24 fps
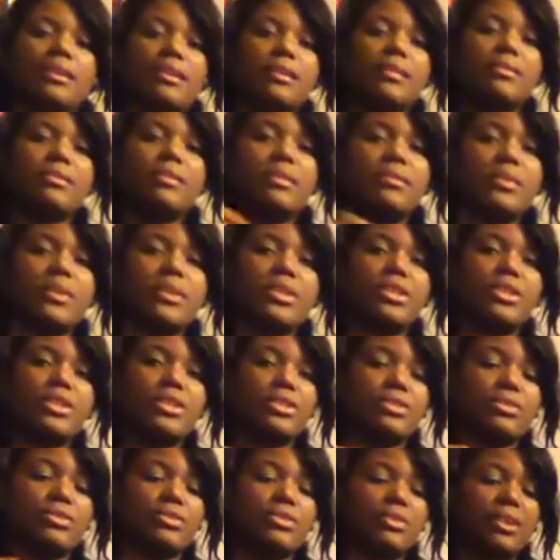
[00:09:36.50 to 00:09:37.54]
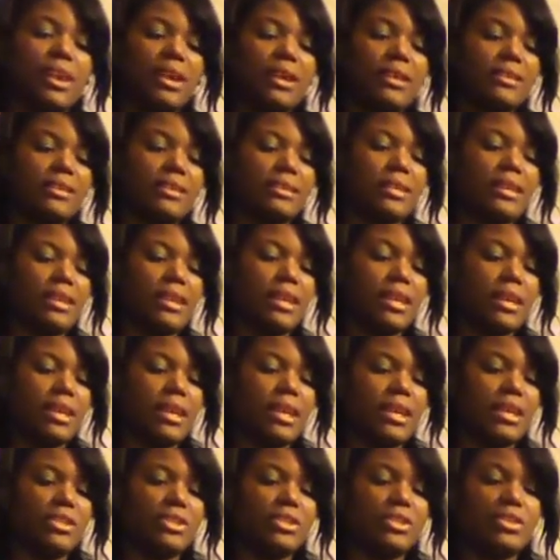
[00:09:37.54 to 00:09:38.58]
some additional tracks
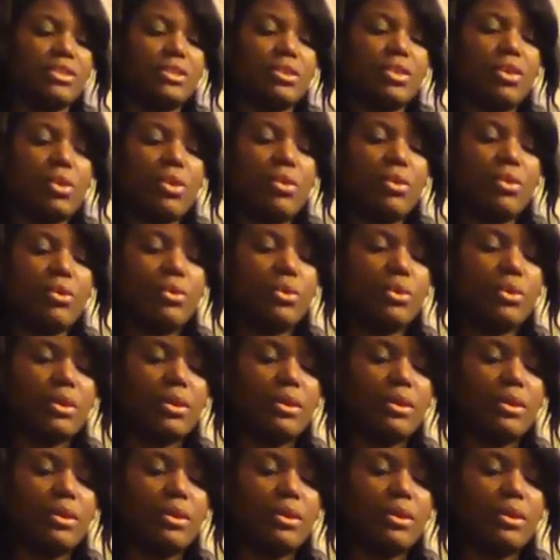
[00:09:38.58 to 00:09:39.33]
and just go